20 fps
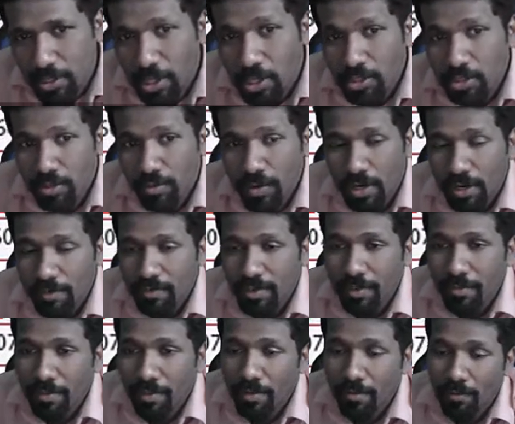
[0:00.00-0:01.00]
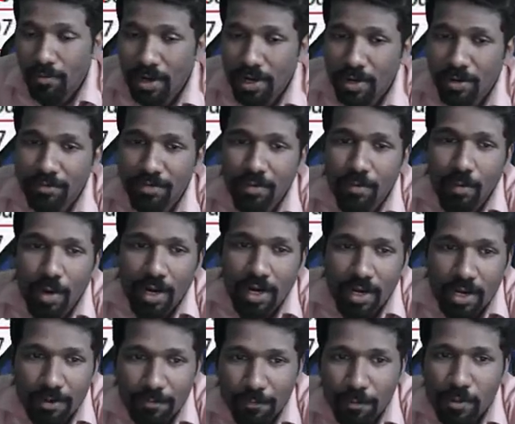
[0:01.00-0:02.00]
So one of the
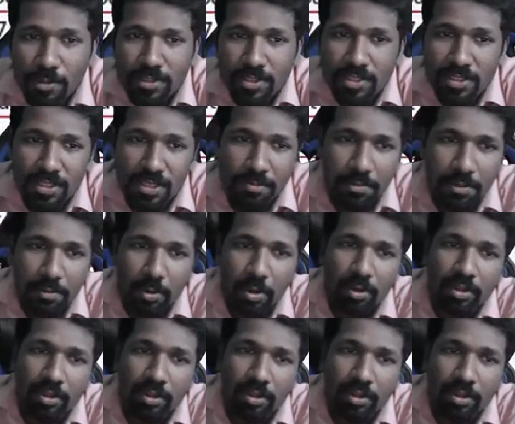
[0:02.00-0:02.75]
wonderful system among